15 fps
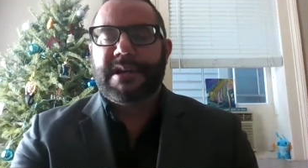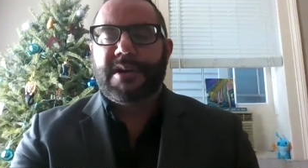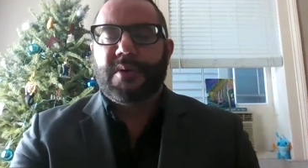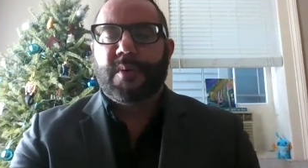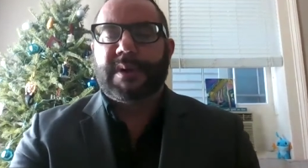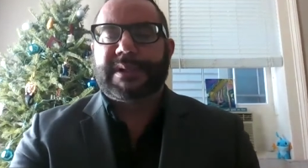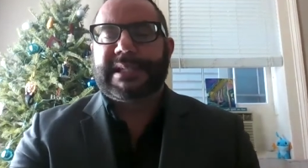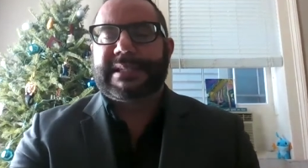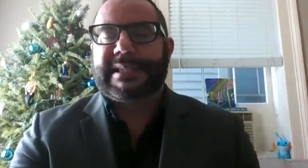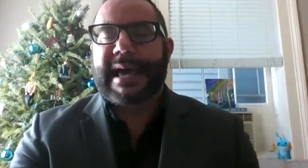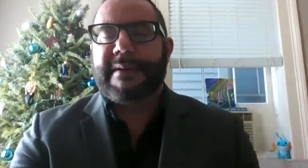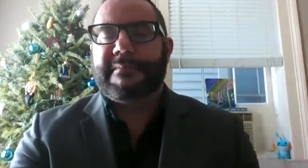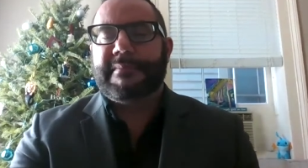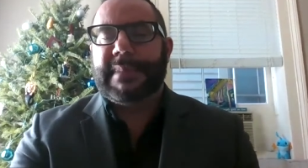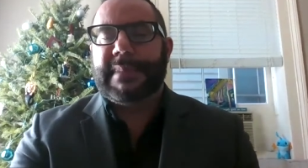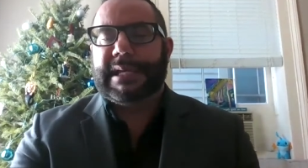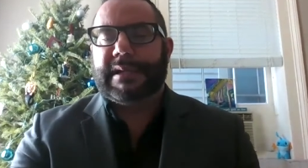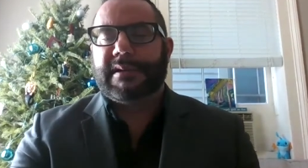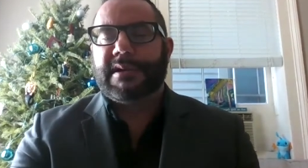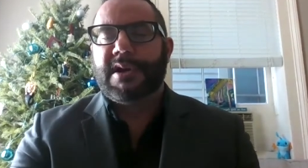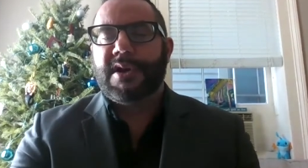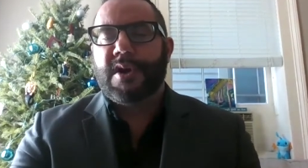What does that
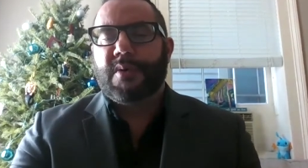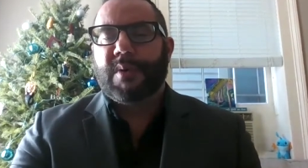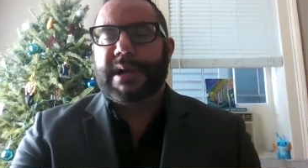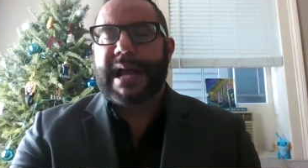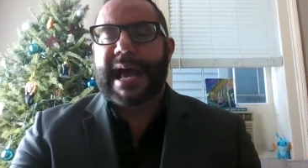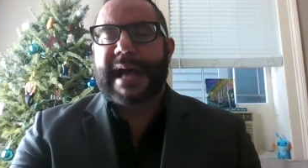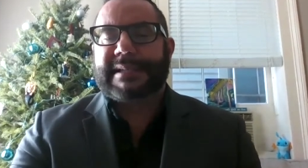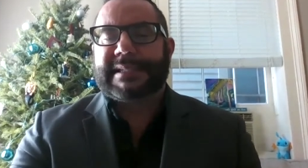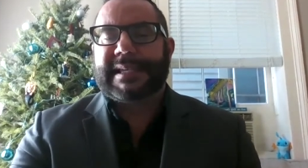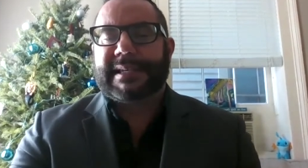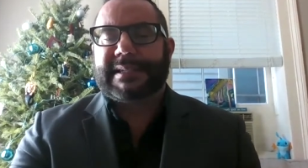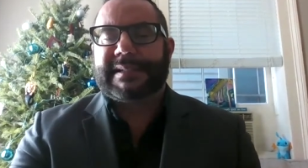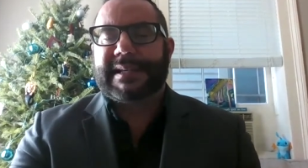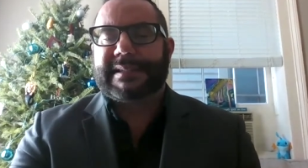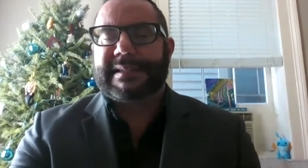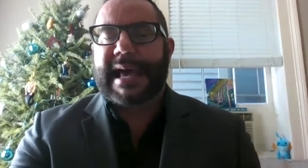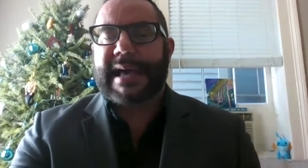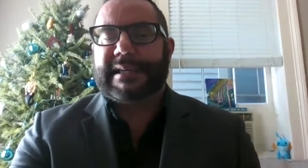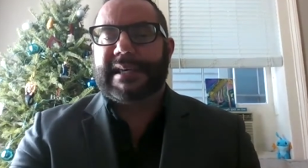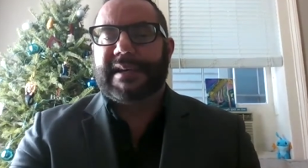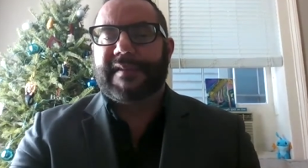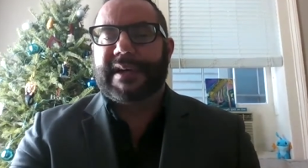mean? What access does
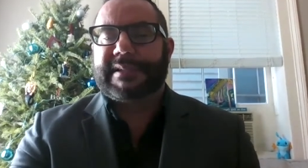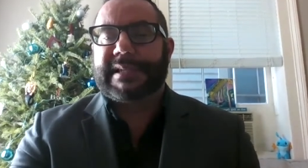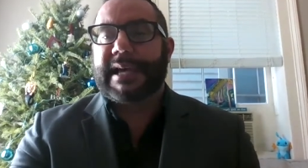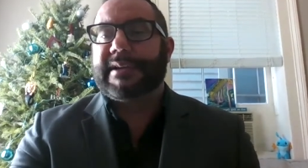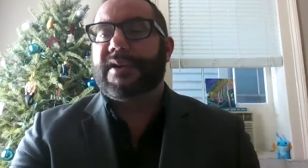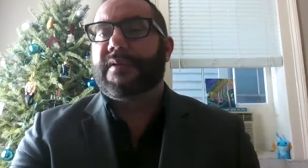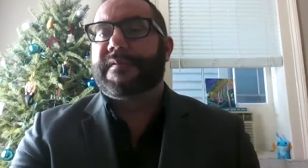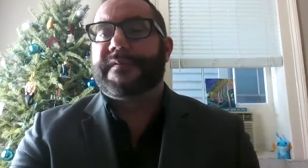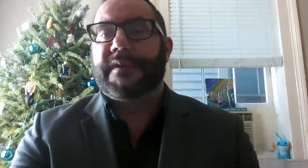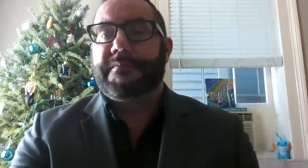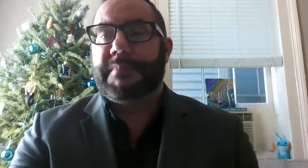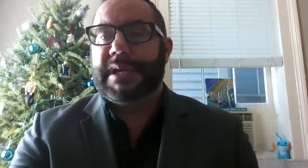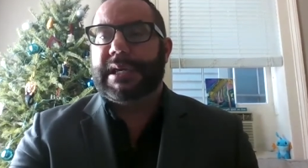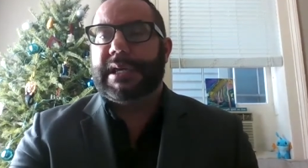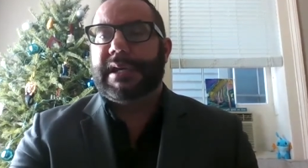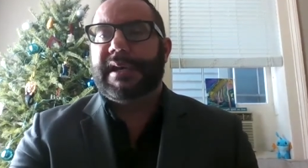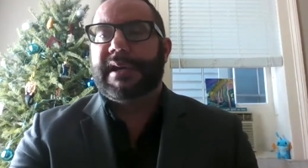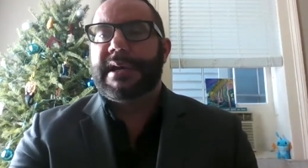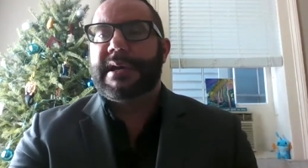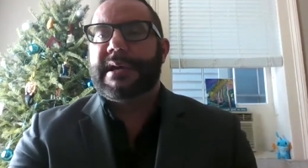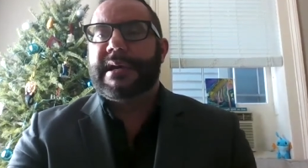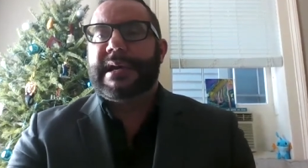that give us? I know for me,
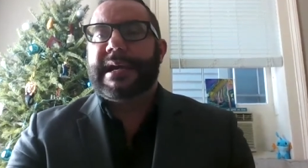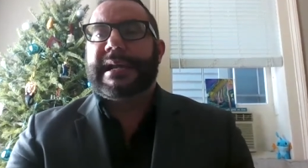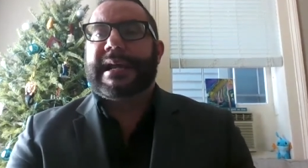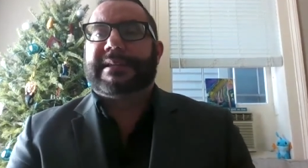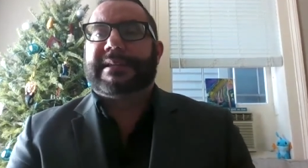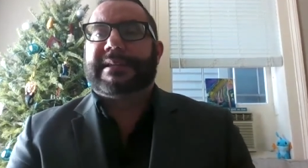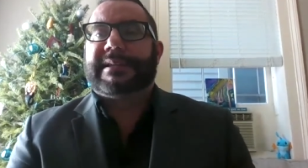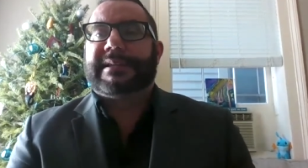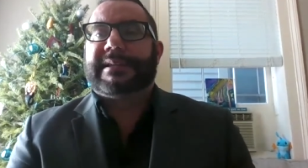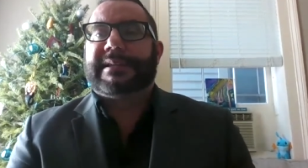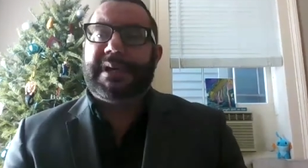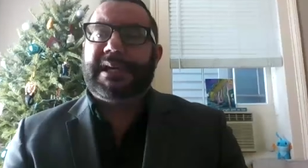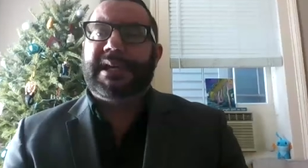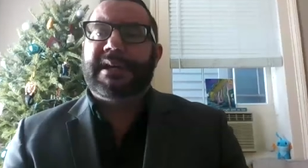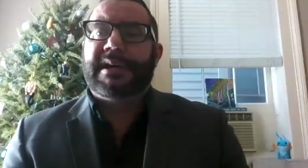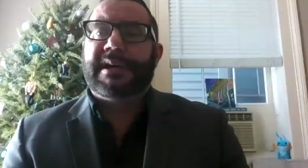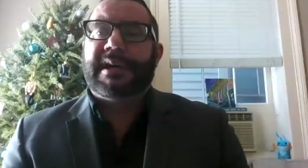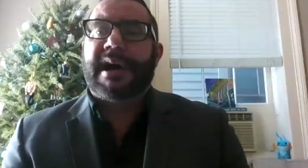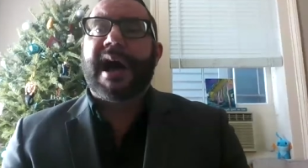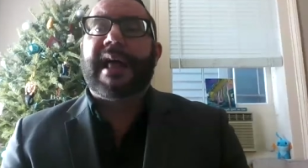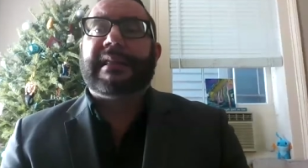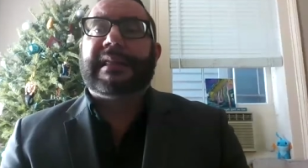it has given me
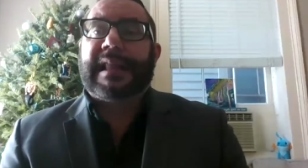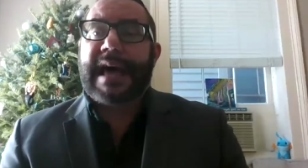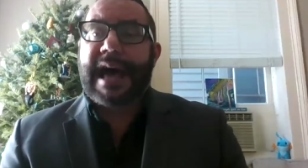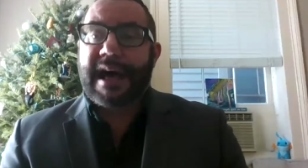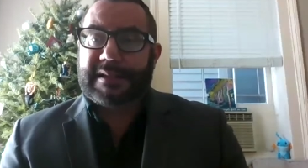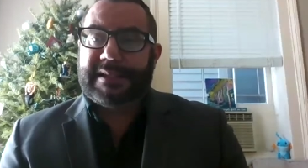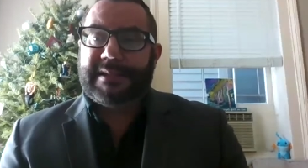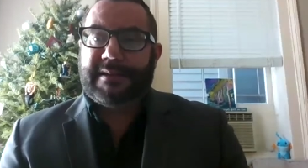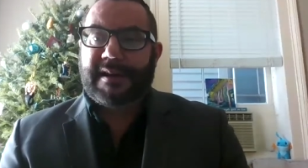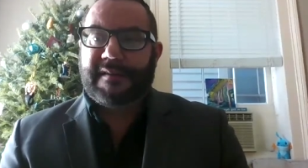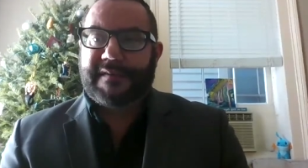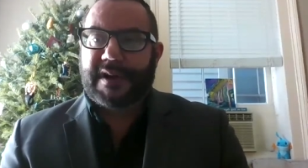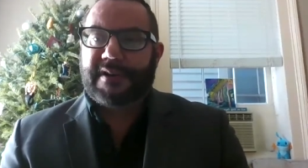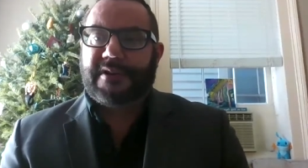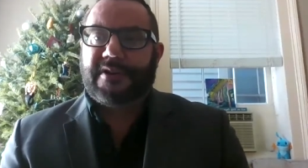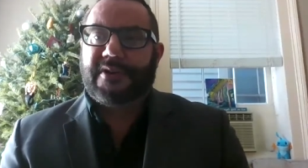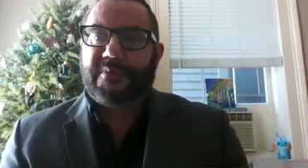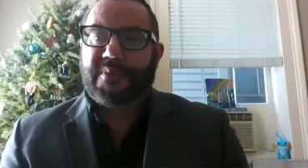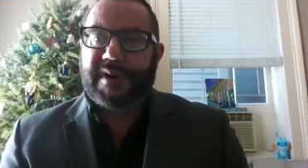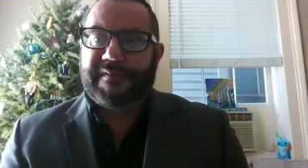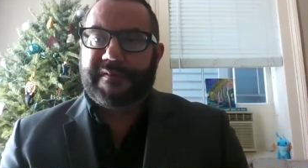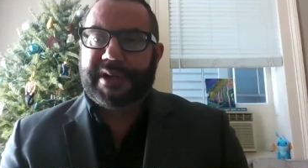a lot of unearned
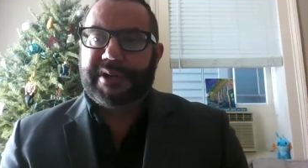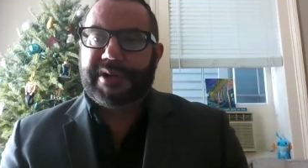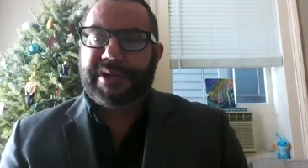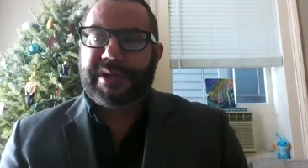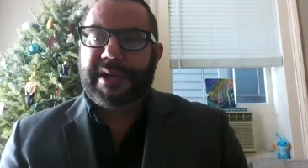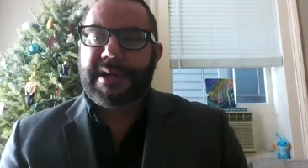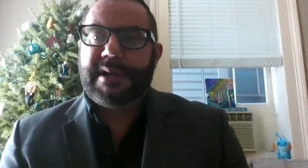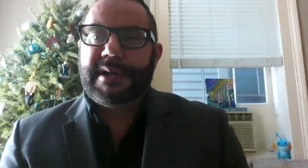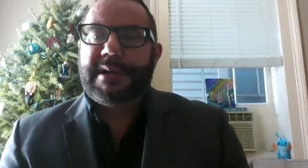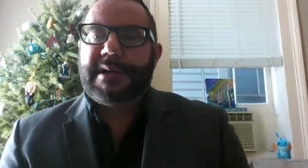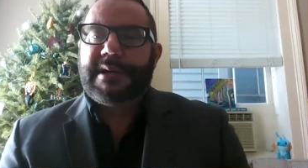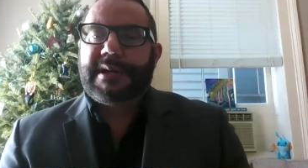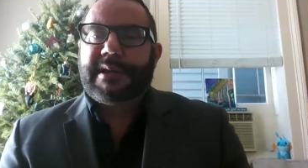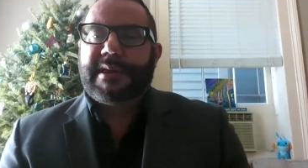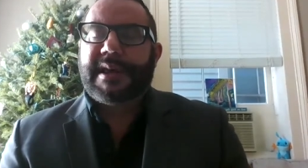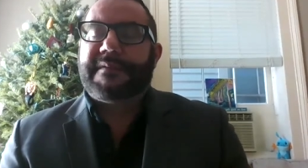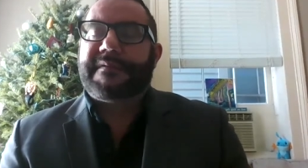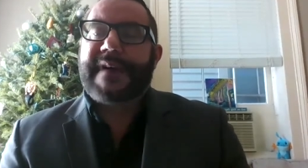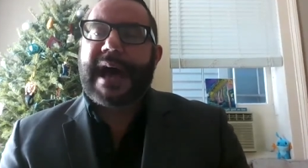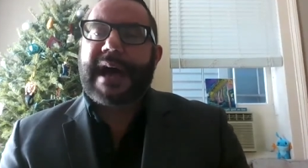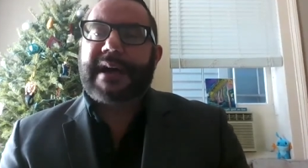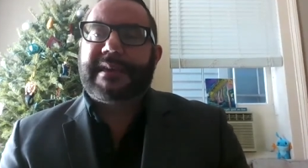privilege. The
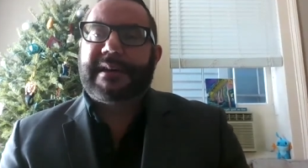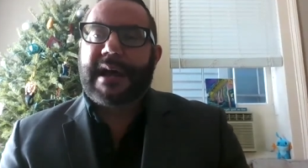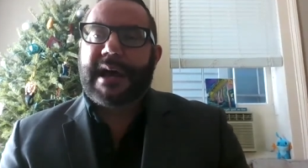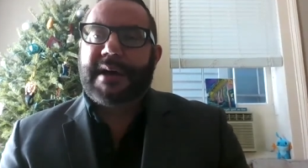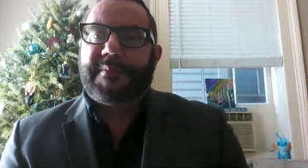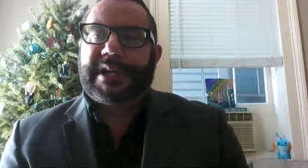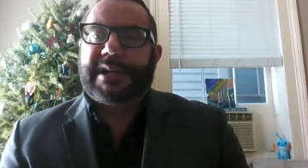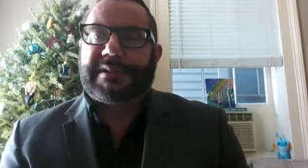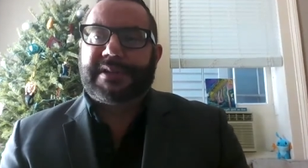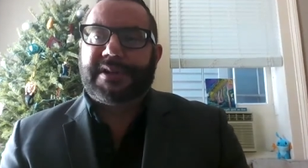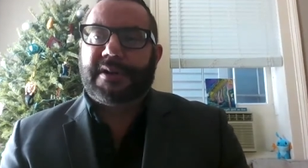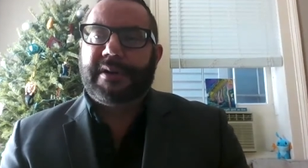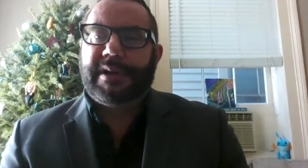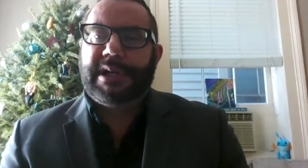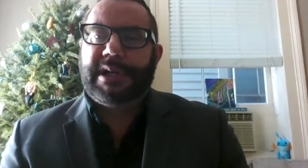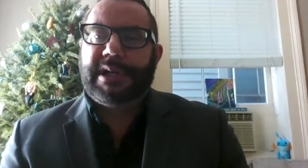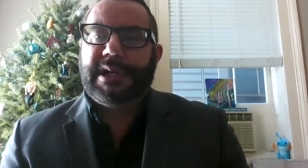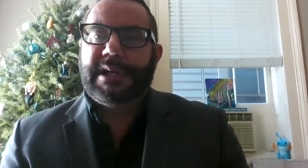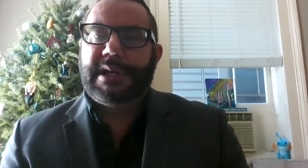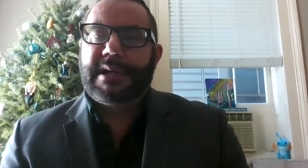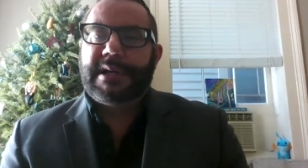fact that I'm an attorney